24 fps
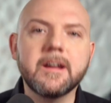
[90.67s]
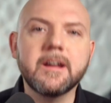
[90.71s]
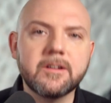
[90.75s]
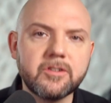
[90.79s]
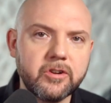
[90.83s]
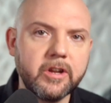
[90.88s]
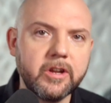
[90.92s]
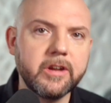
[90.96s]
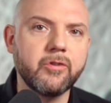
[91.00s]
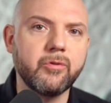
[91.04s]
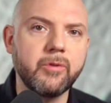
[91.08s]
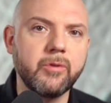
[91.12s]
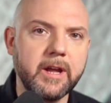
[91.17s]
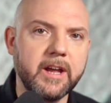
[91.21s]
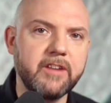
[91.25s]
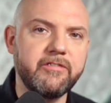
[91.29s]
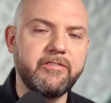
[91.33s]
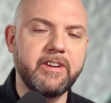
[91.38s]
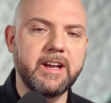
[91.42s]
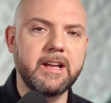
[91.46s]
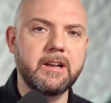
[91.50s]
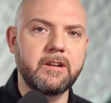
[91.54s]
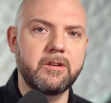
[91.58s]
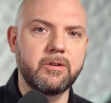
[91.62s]
actually
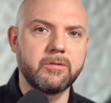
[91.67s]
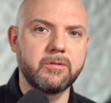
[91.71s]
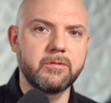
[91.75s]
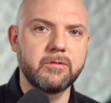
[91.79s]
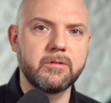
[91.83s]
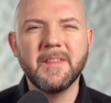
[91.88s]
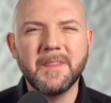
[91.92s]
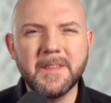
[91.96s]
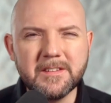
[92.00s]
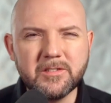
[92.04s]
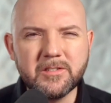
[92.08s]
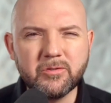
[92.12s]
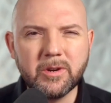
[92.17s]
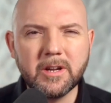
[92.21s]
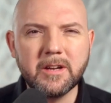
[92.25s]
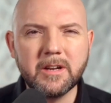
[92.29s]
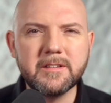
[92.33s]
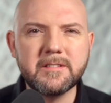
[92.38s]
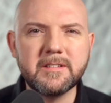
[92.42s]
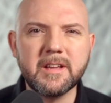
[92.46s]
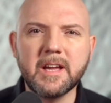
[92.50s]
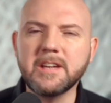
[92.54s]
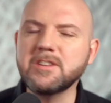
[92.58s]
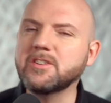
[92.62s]
create value. This
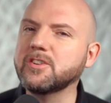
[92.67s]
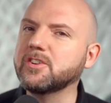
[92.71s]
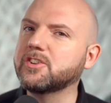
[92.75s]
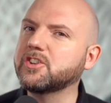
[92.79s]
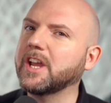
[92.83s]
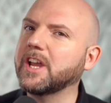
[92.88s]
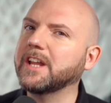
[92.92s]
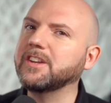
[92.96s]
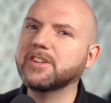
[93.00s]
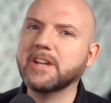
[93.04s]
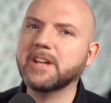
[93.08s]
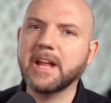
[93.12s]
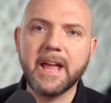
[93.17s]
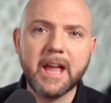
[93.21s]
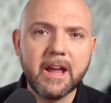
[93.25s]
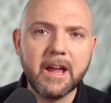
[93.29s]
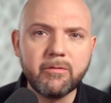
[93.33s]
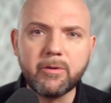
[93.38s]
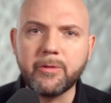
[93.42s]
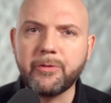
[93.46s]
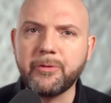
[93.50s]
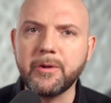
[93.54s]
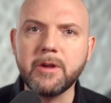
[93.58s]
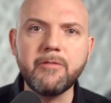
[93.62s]
realization changed
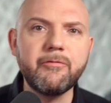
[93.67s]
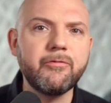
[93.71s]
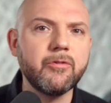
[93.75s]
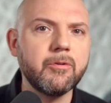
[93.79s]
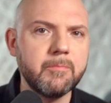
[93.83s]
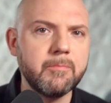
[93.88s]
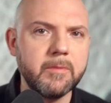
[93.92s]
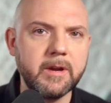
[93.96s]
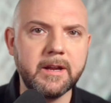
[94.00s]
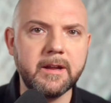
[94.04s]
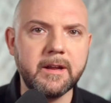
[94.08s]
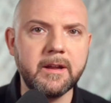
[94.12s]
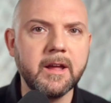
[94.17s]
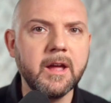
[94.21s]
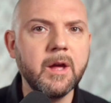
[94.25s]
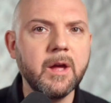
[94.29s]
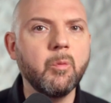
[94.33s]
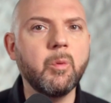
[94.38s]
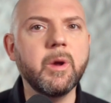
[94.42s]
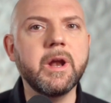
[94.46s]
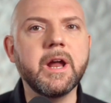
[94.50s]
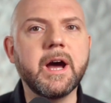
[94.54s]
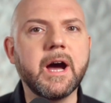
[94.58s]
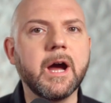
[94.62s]
everything for me
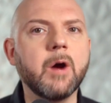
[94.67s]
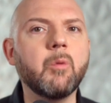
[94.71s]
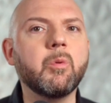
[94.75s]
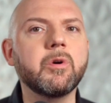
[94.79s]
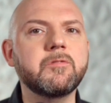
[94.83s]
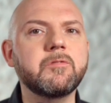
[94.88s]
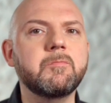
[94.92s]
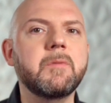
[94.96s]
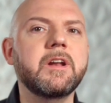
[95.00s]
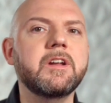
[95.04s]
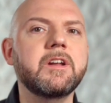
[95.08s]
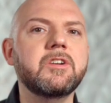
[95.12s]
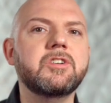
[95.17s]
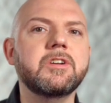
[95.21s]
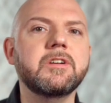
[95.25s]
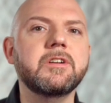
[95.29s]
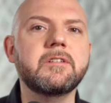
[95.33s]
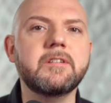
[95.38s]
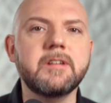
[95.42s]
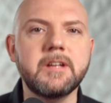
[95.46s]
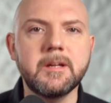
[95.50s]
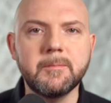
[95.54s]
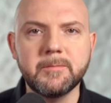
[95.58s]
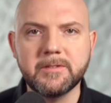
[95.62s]
when I was
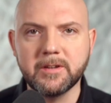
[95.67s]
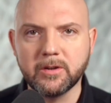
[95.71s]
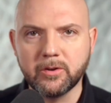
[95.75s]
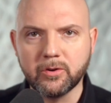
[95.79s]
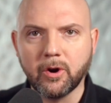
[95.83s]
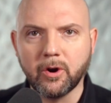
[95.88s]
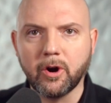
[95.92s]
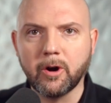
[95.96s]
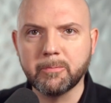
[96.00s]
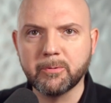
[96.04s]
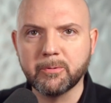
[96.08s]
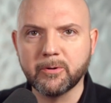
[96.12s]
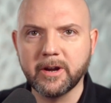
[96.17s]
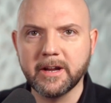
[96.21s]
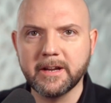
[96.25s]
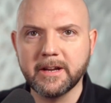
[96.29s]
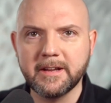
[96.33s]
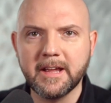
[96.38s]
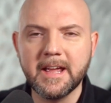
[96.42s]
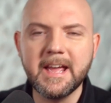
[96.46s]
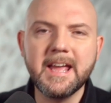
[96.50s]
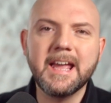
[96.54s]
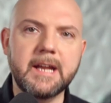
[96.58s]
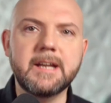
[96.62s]
managing teams in
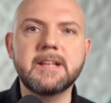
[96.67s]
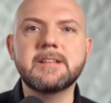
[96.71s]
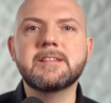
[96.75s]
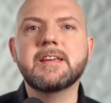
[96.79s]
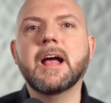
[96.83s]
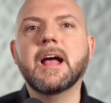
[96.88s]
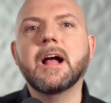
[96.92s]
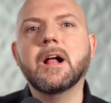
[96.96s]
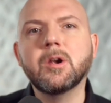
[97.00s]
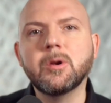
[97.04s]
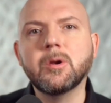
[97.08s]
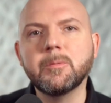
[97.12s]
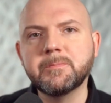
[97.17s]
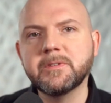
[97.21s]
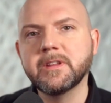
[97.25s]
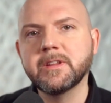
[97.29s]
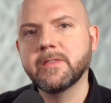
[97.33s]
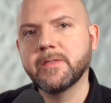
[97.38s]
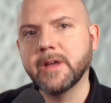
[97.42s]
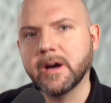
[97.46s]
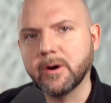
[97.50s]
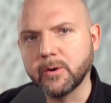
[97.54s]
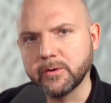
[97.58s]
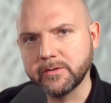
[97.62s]
corporate, and it's helped
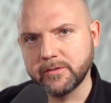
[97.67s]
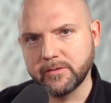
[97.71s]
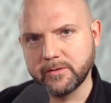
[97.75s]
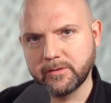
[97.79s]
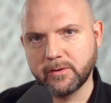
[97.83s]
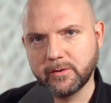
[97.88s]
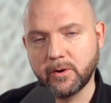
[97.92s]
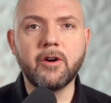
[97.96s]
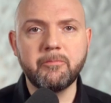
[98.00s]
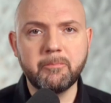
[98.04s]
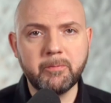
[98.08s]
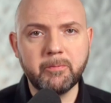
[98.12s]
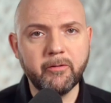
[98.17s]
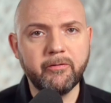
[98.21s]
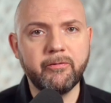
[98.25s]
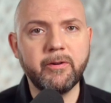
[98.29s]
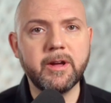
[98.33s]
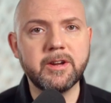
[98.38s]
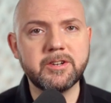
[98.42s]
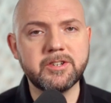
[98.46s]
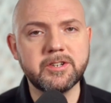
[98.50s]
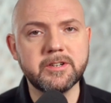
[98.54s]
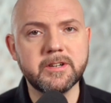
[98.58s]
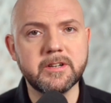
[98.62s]
thousands of
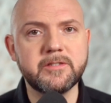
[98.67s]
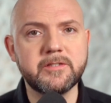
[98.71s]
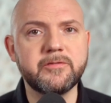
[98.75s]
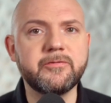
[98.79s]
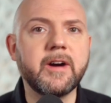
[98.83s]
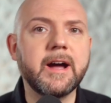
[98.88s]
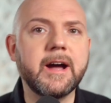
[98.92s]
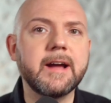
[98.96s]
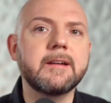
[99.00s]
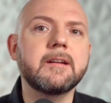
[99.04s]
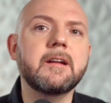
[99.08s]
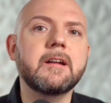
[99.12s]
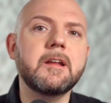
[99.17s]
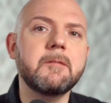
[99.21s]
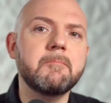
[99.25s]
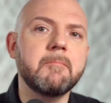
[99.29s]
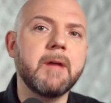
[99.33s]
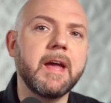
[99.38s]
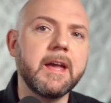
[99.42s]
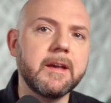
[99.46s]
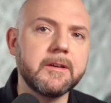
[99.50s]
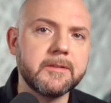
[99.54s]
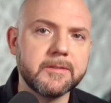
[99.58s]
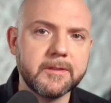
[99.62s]
professionals finally
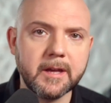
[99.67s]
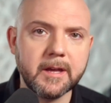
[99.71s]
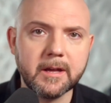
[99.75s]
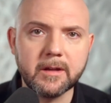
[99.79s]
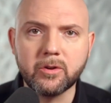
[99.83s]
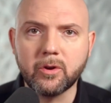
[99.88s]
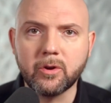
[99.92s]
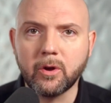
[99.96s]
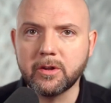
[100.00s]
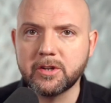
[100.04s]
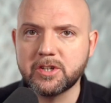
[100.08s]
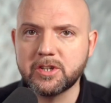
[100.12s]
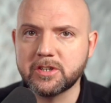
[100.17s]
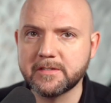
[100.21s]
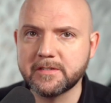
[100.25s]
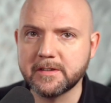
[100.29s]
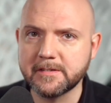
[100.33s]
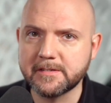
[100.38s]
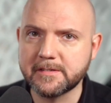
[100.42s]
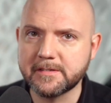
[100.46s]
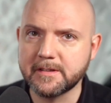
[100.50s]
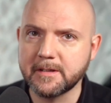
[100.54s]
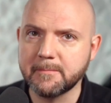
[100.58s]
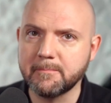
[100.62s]
make their knowledge
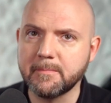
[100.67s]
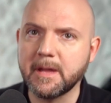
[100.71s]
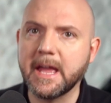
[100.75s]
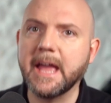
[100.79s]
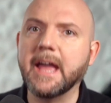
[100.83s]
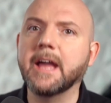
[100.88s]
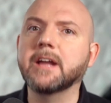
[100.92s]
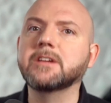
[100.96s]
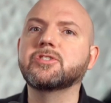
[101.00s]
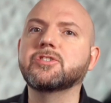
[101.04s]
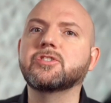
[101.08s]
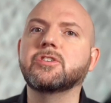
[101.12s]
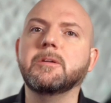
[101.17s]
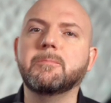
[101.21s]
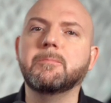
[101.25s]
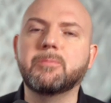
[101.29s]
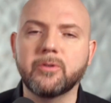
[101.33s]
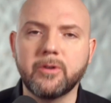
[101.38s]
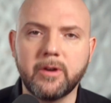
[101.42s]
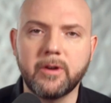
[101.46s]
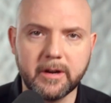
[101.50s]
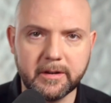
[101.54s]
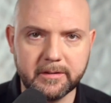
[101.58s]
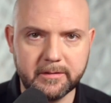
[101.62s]
system actually
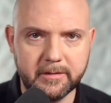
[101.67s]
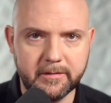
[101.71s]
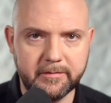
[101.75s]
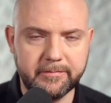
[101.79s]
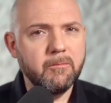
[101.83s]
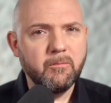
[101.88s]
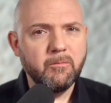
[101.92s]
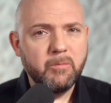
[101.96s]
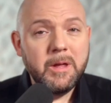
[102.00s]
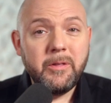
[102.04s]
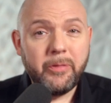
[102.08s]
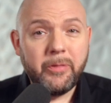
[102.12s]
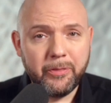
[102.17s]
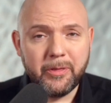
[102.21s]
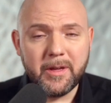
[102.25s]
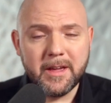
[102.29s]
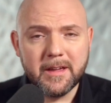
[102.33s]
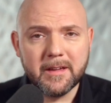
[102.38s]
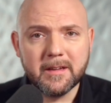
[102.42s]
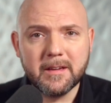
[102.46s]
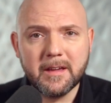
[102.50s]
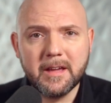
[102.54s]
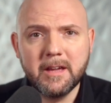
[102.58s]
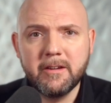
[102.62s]
productive. We
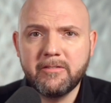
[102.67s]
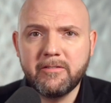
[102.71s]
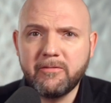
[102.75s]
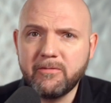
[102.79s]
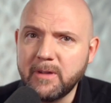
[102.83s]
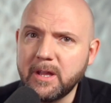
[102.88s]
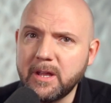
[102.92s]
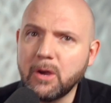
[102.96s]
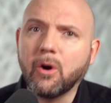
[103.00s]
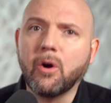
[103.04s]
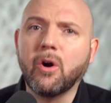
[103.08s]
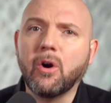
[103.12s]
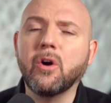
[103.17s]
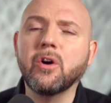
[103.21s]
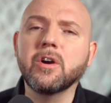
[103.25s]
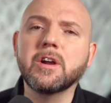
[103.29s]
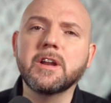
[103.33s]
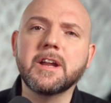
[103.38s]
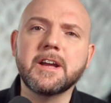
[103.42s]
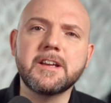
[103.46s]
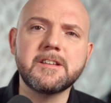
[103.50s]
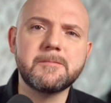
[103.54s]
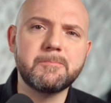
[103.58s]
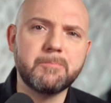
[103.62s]
think if we
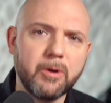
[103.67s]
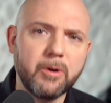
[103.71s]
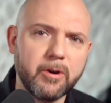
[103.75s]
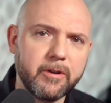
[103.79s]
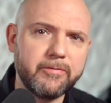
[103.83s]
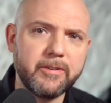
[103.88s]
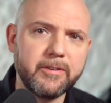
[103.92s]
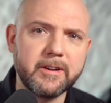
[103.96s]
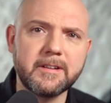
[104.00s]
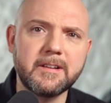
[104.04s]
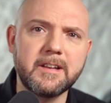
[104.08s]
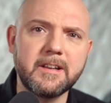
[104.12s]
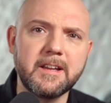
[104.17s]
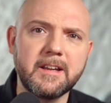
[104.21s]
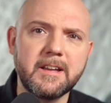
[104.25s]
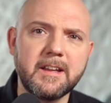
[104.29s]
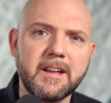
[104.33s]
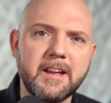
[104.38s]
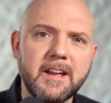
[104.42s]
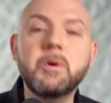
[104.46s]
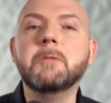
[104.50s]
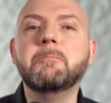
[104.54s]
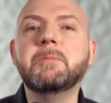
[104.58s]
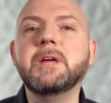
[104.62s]
organize
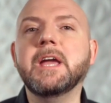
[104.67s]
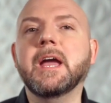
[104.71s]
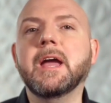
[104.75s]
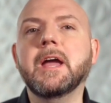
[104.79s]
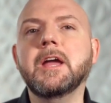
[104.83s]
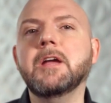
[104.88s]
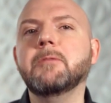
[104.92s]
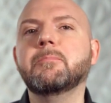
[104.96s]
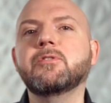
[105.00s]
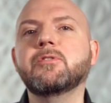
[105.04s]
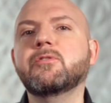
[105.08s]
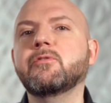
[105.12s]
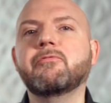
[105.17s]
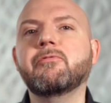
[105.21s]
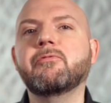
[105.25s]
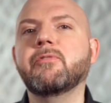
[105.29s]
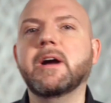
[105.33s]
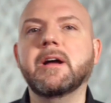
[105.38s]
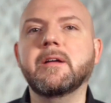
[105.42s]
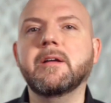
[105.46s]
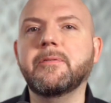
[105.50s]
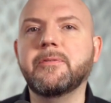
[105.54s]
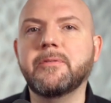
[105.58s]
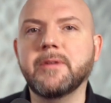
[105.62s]
perfectly, we'll be able to
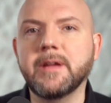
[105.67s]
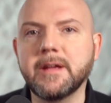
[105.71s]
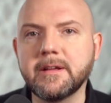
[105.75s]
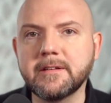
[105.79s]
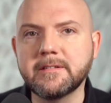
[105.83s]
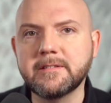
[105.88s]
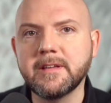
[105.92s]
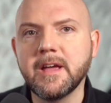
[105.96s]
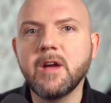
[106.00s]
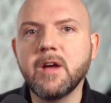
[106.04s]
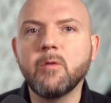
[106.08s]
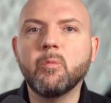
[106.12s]
find things